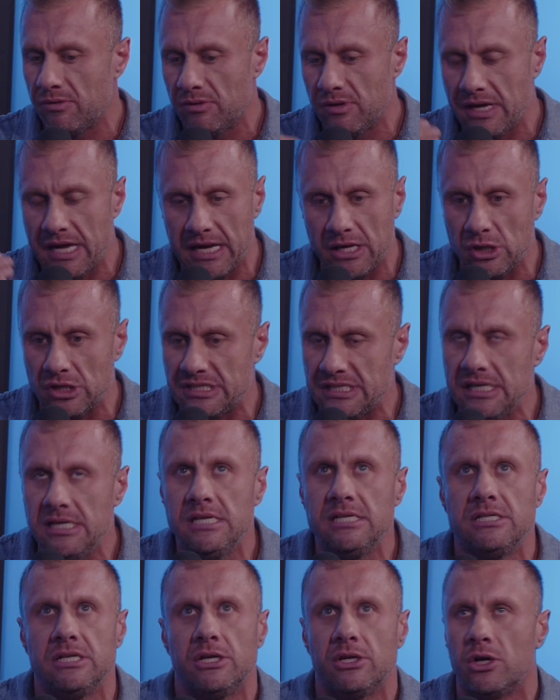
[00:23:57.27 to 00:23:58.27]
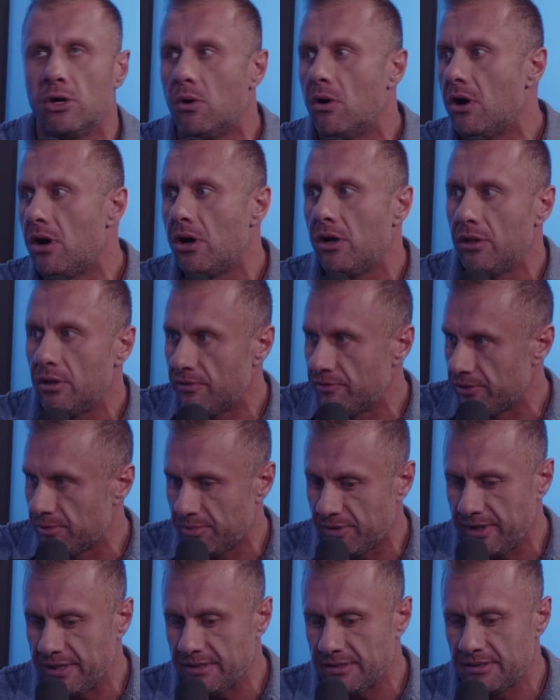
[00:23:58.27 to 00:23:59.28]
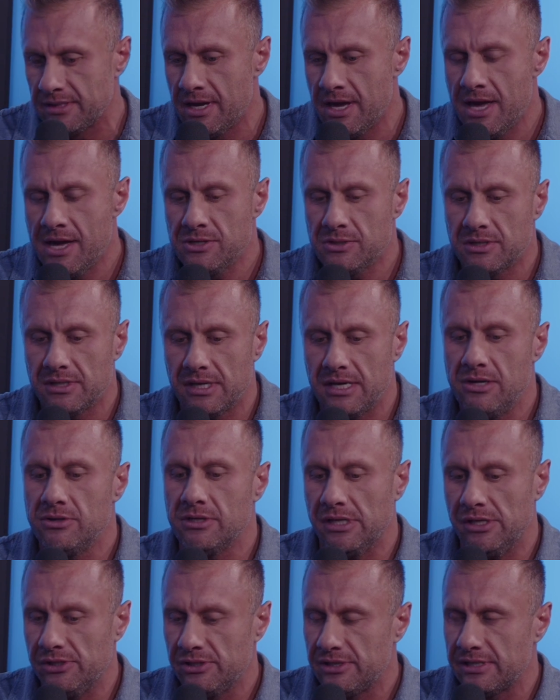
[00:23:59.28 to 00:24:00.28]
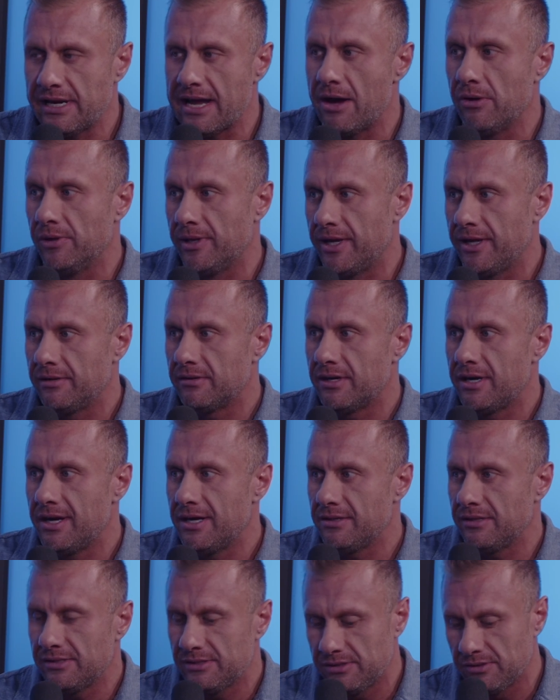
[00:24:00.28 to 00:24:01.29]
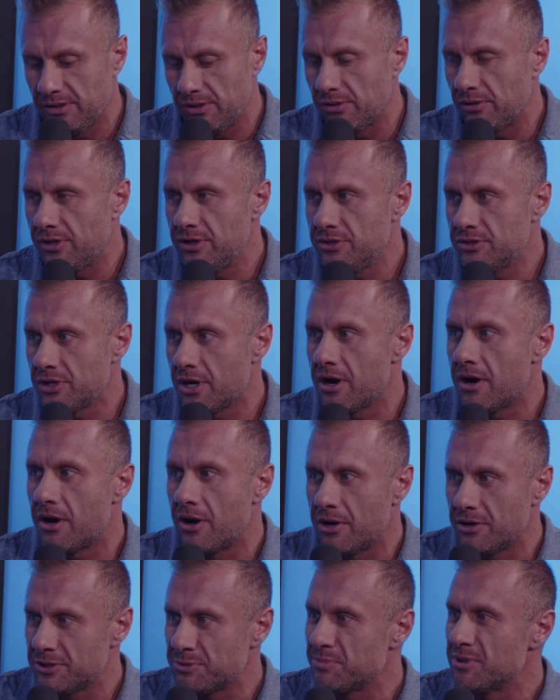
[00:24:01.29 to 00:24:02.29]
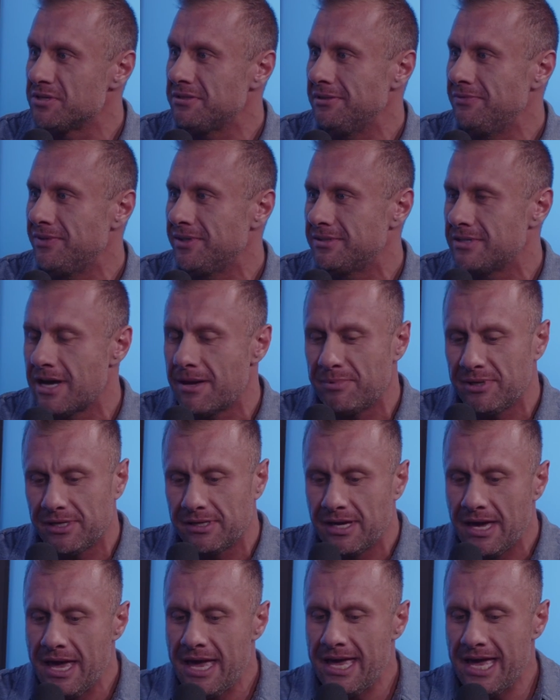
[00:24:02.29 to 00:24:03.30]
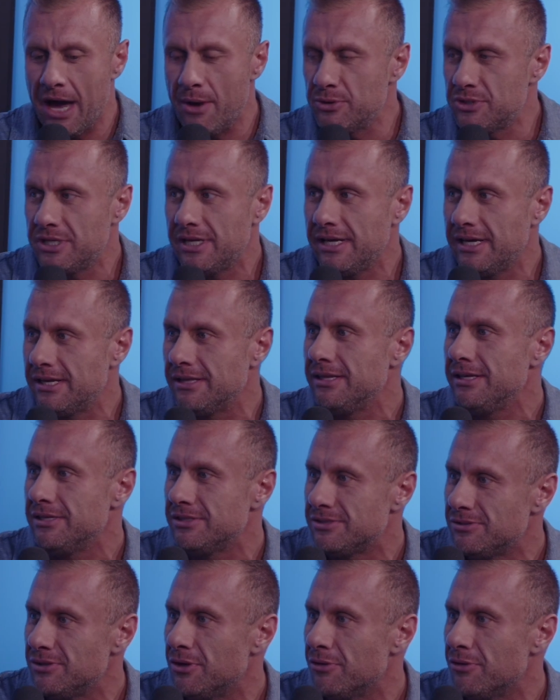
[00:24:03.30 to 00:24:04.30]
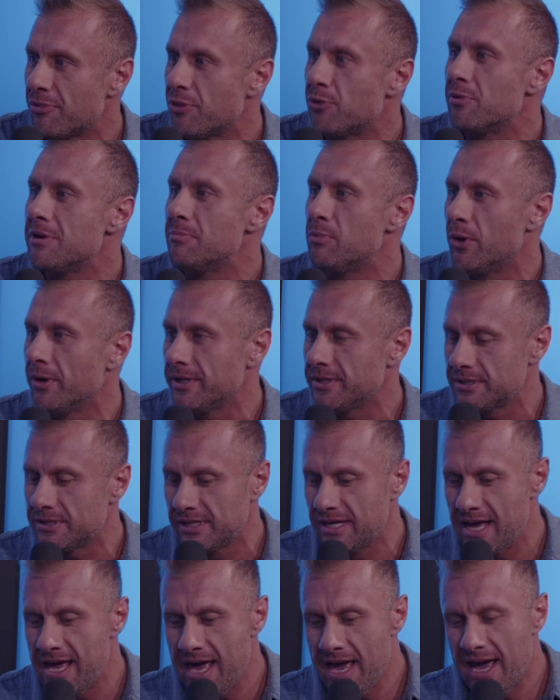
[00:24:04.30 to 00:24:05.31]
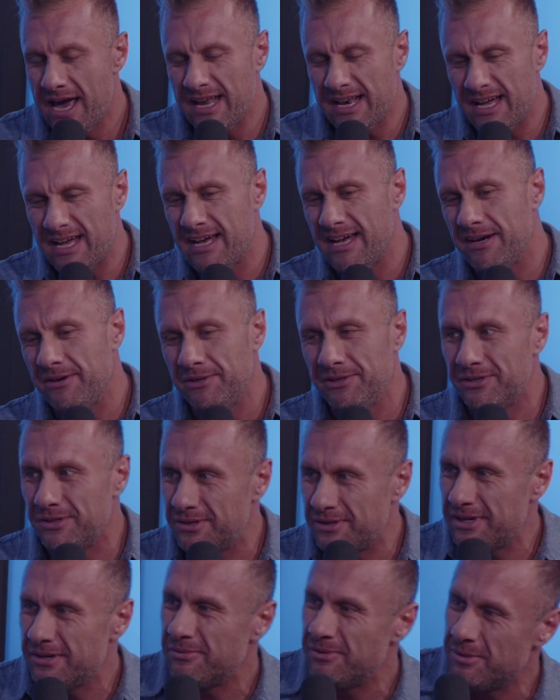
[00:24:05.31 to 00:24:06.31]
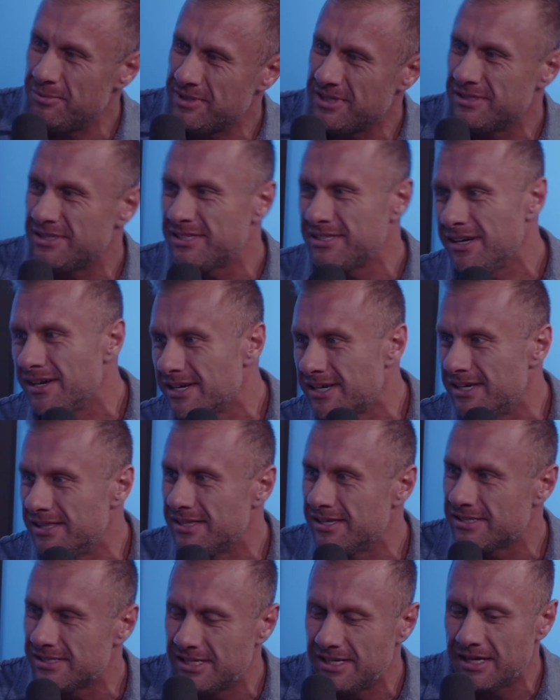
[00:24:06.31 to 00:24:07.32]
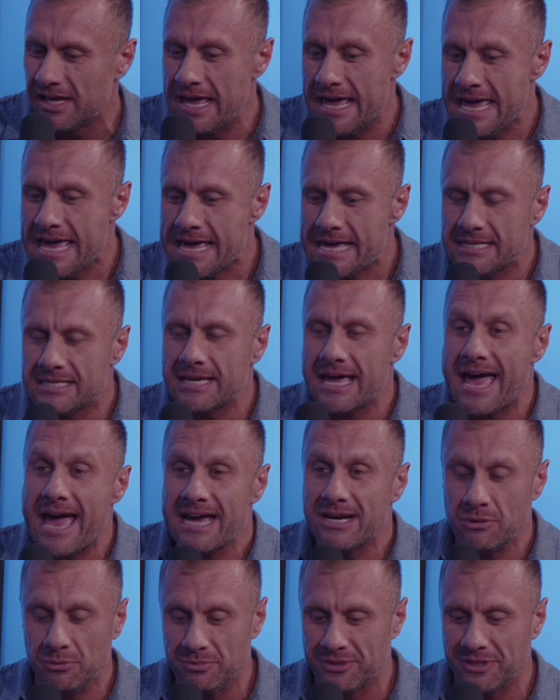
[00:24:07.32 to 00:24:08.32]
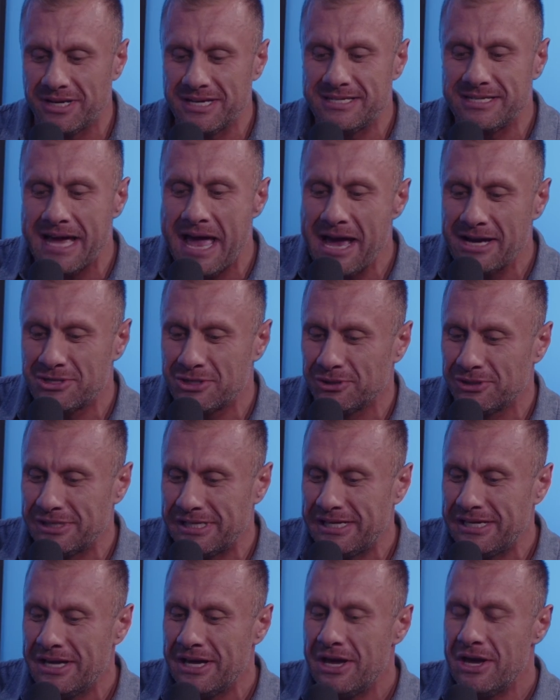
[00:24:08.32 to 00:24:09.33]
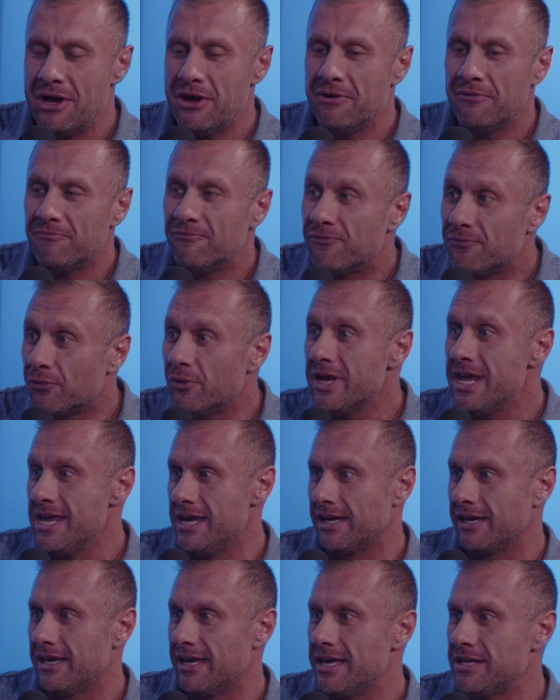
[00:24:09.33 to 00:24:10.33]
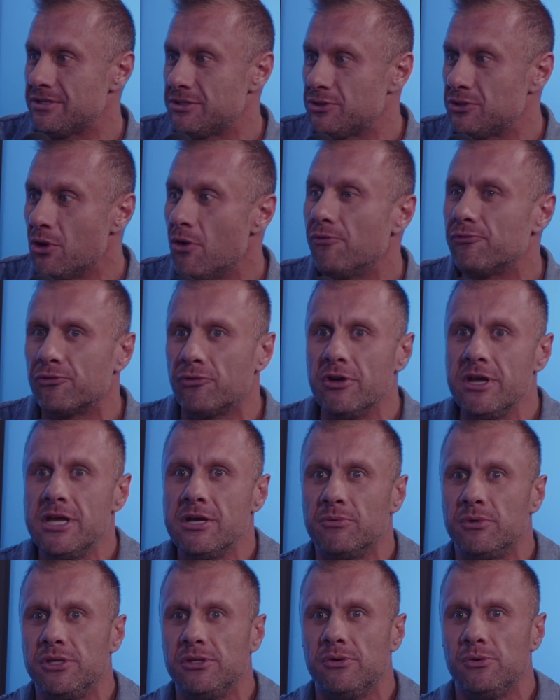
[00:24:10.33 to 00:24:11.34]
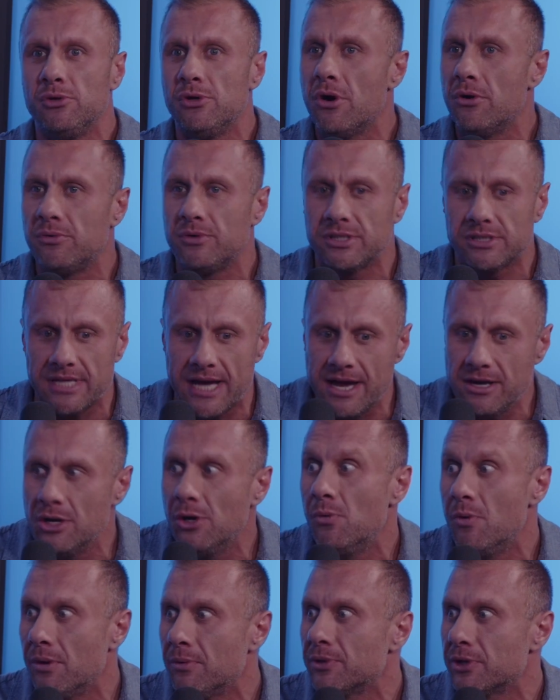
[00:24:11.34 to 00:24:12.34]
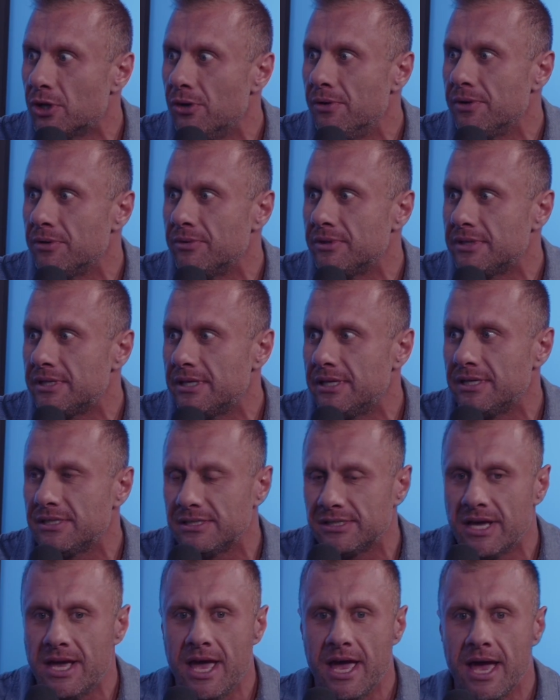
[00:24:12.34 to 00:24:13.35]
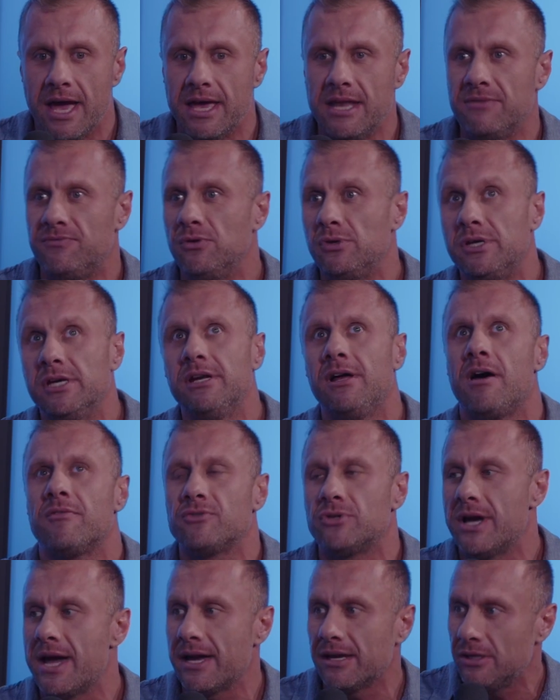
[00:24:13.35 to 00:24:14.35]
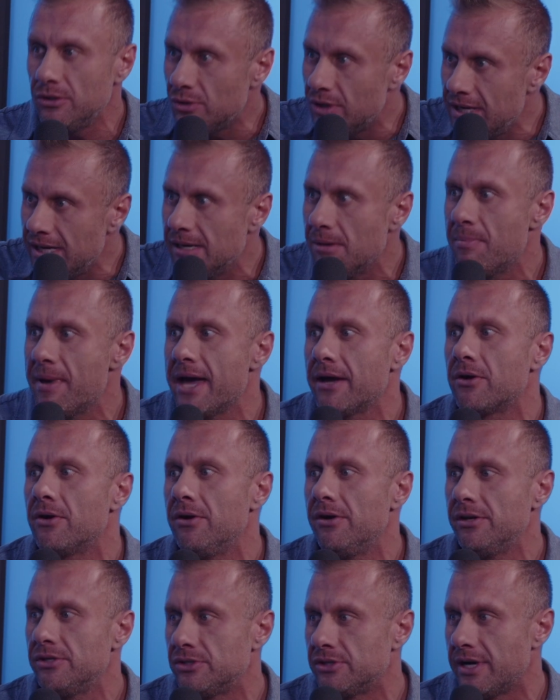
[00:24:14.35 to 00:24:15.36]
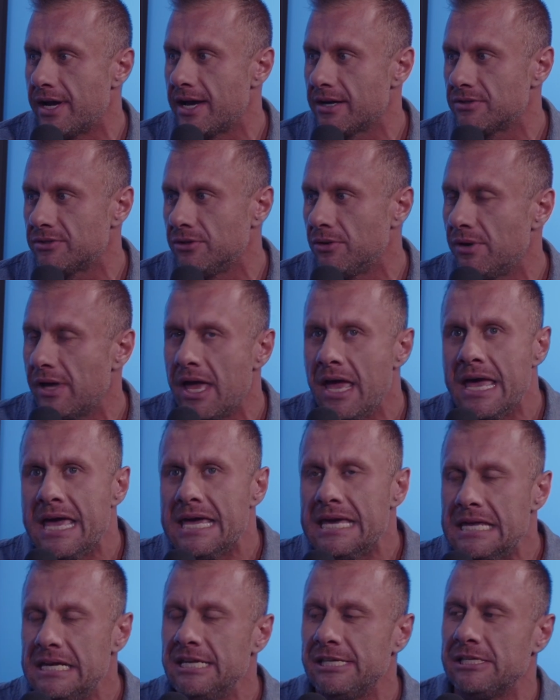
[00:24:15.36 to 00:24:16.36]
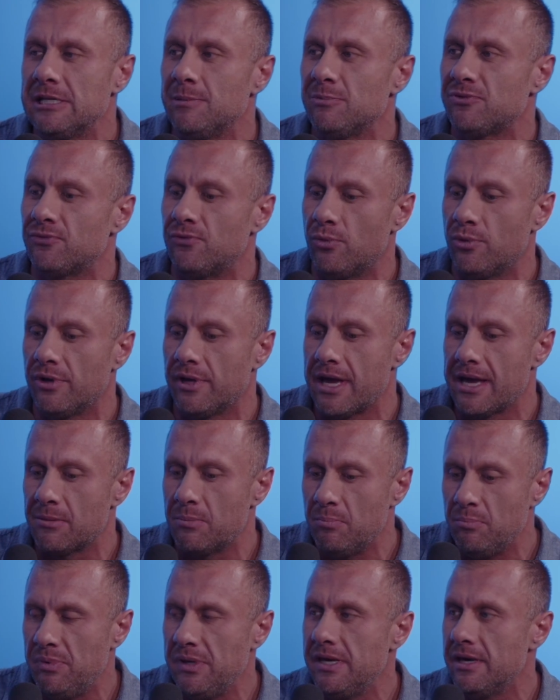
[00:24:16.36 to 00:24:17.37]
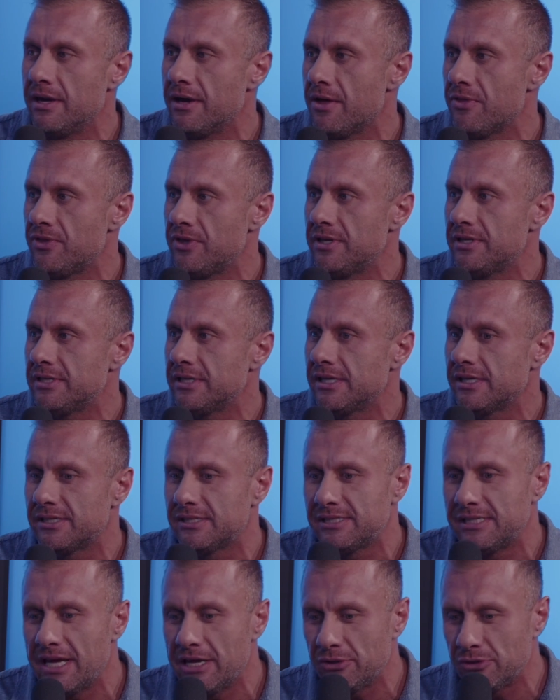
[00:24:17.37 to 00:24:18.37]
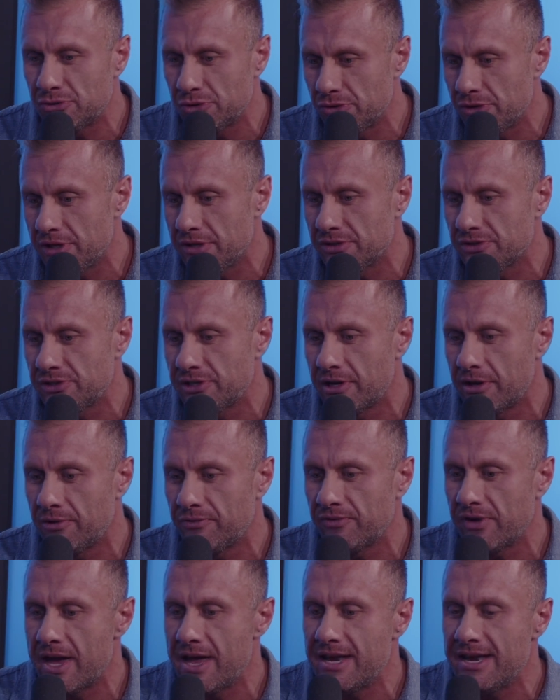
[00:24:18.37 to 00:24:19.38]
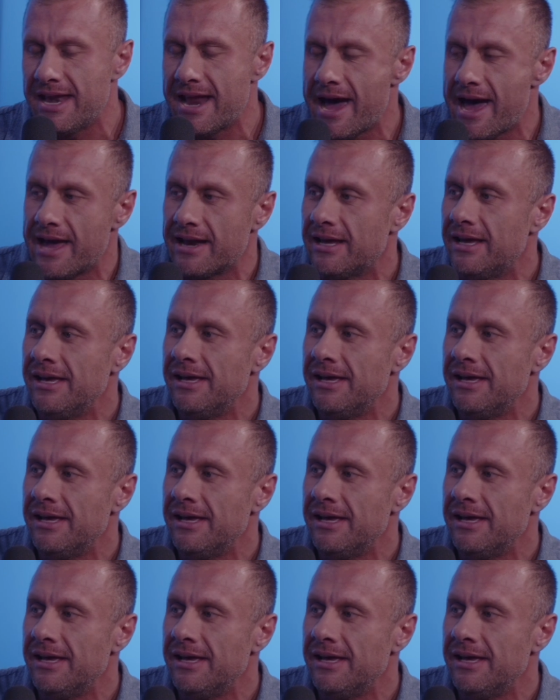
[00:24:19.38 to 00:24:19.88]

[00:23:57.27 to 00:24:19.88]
it's easy to go all over the place. Right. So here's an outline. All right. It's, here's our specific topic. I want you to hit these, 3 points. And I don't know. I don't want to be stuck in this thing. It's actually freeing. It's so freeing when you know, I know where we're going with this. And if you get off track, you can get back on track. So any tips for like being authentic, staying true to yourself, and not